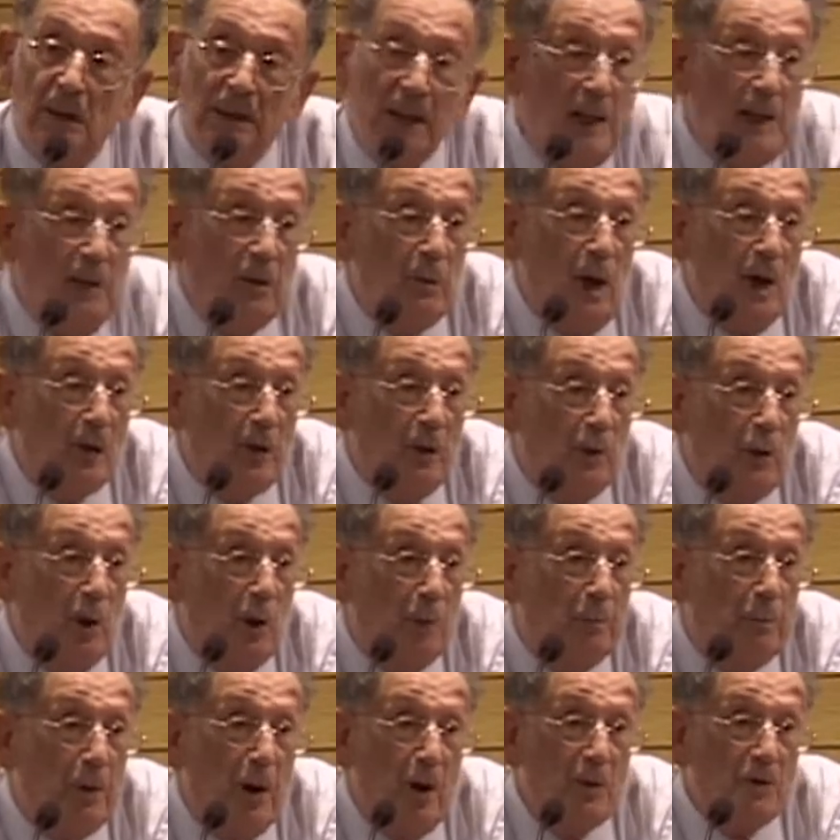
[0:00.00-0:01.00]
And anyone who
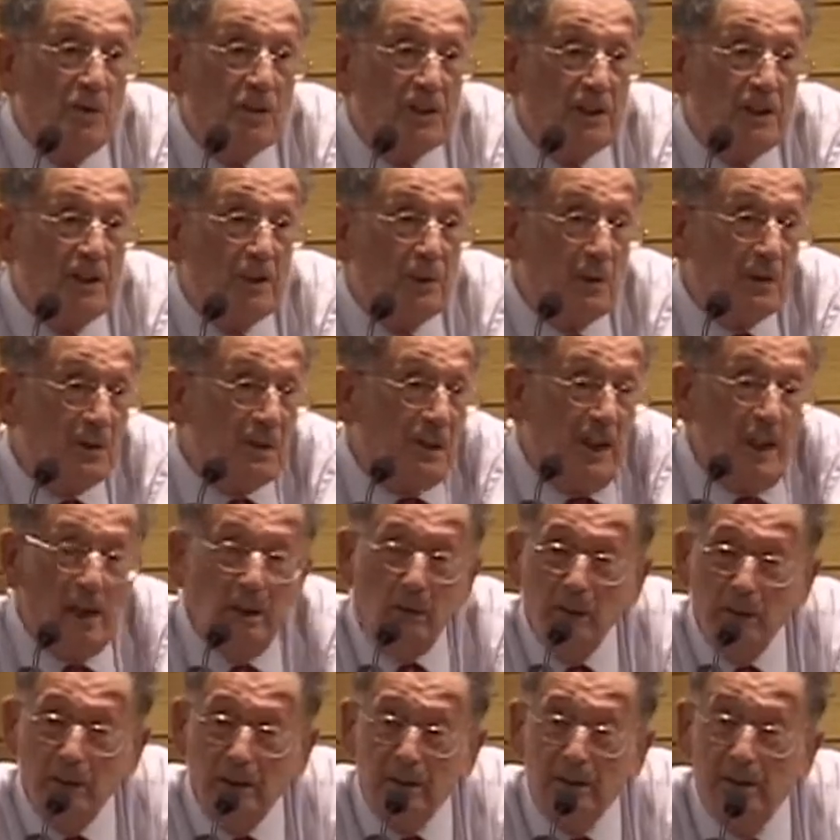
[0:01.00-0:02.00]
opposed it was a
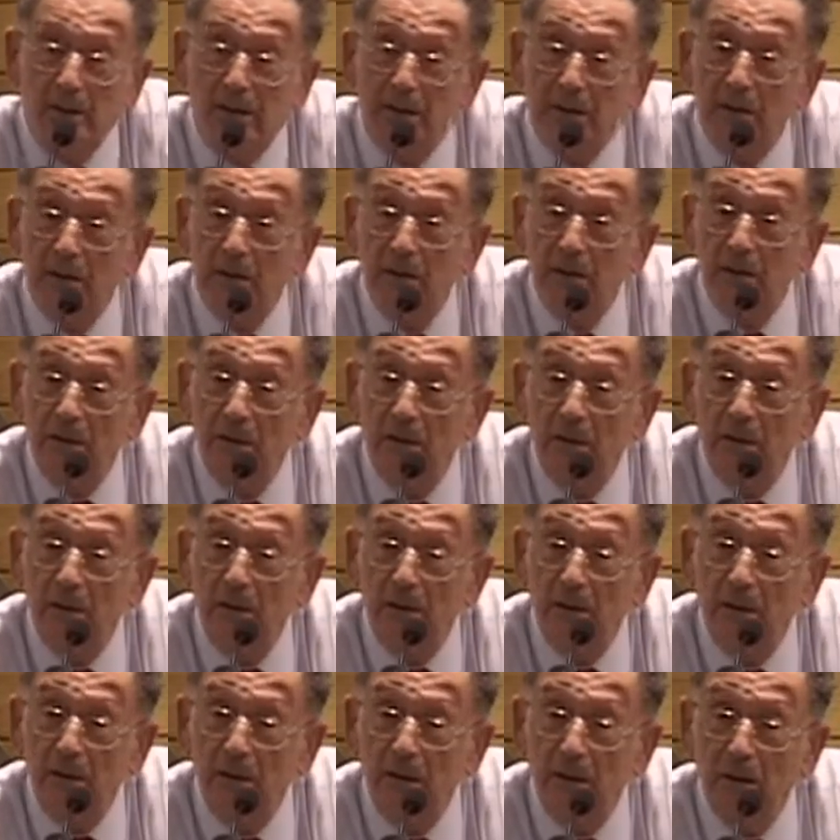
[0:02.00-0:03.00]
heretic,
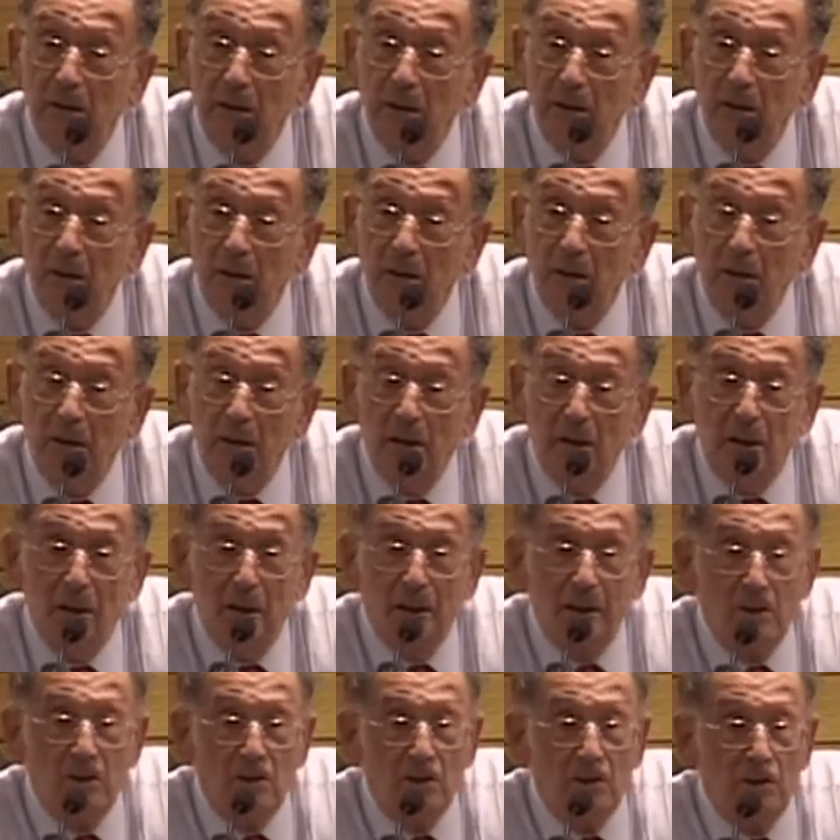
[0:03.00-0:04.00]

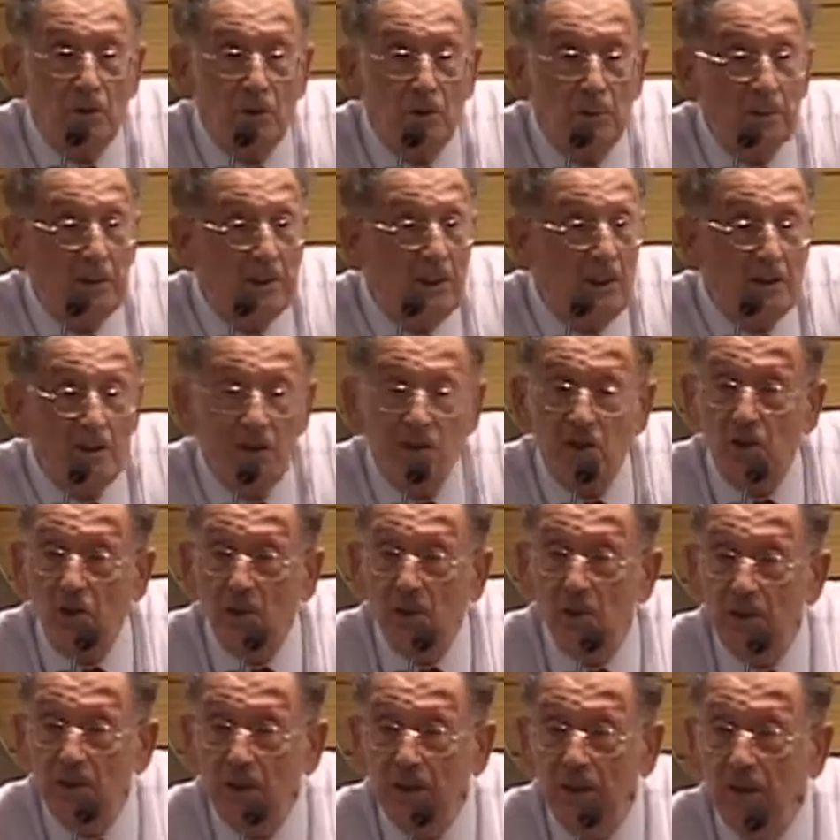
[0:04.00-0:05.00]
Ex- to be
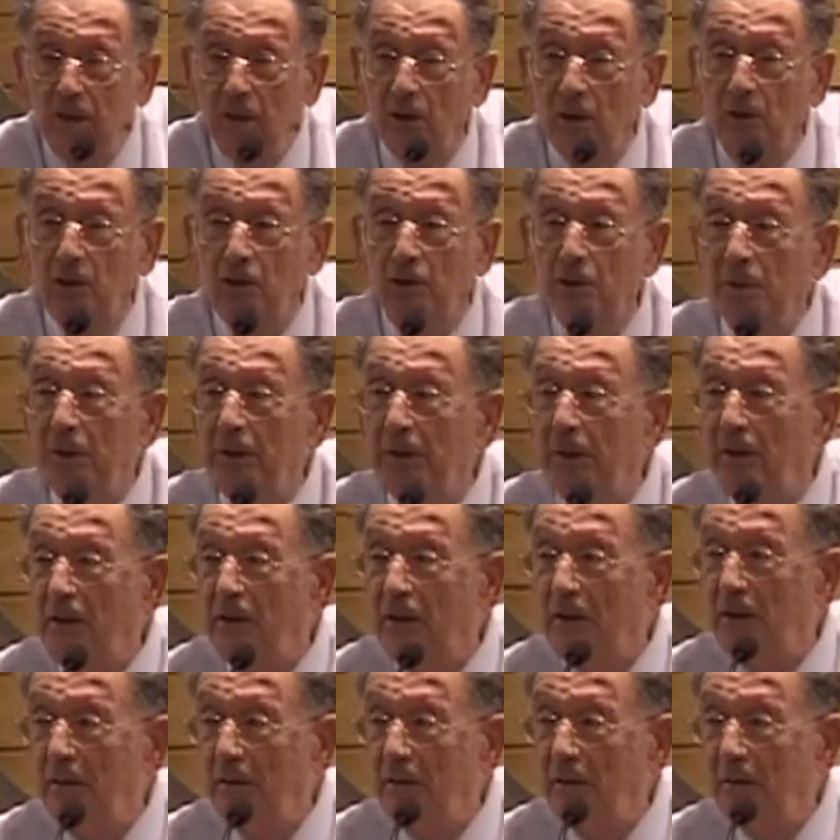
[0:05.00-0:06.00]
excluded or to
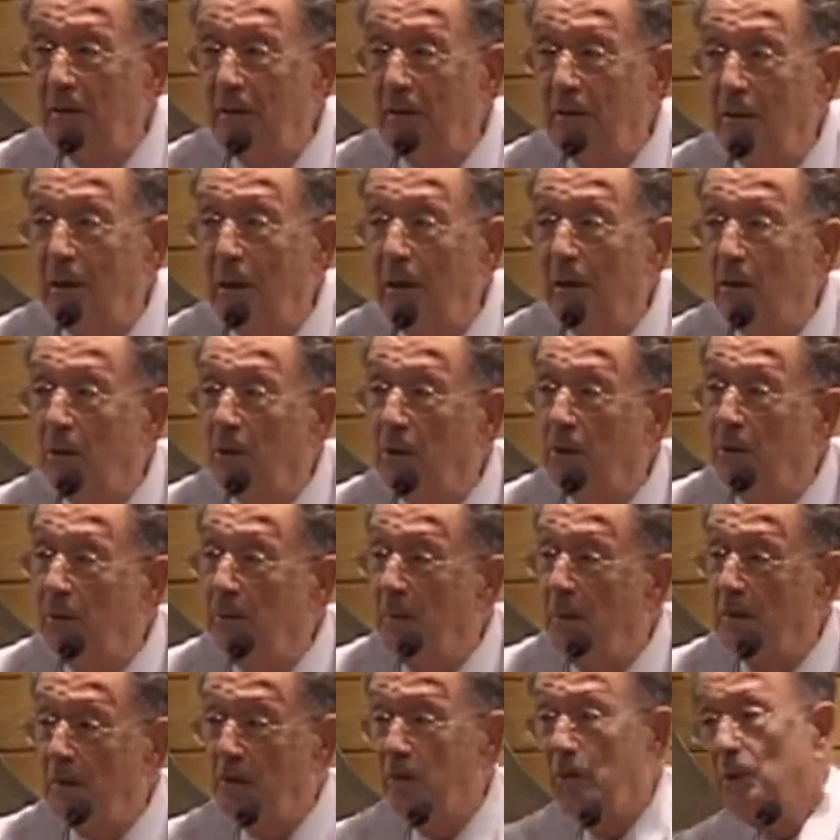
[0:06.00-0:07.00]
be dealt
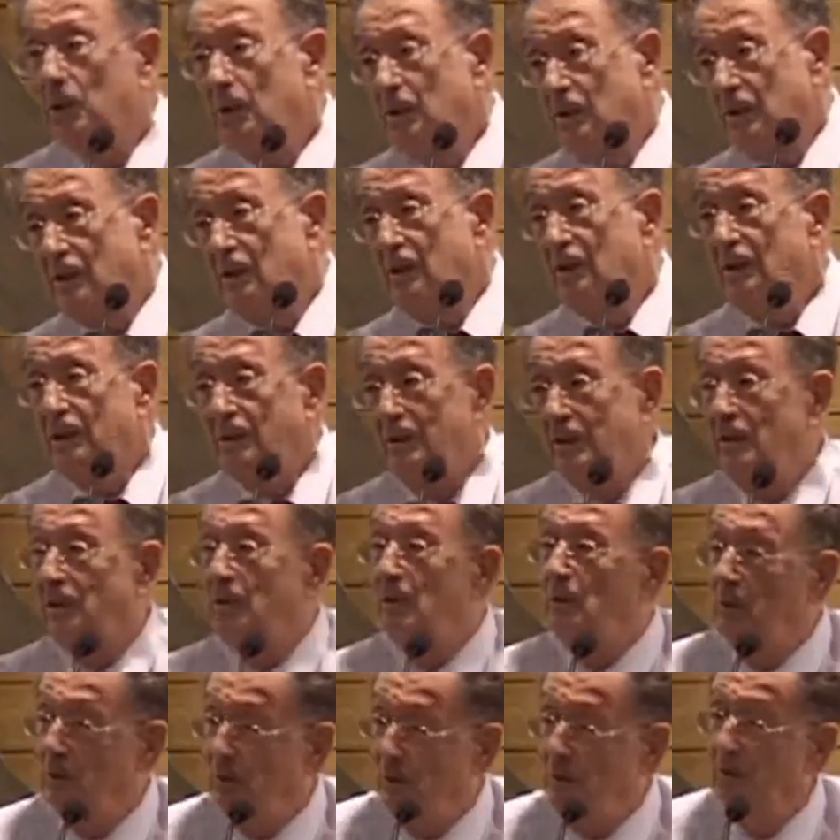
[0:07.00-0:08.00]
with much worse than
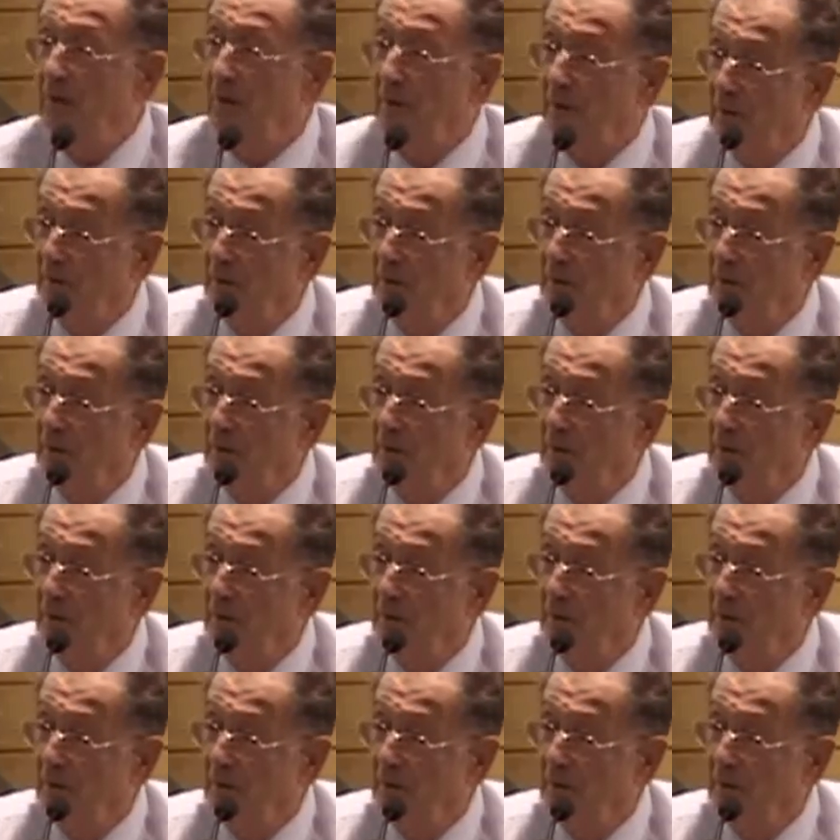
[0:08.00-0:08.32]
exclusion.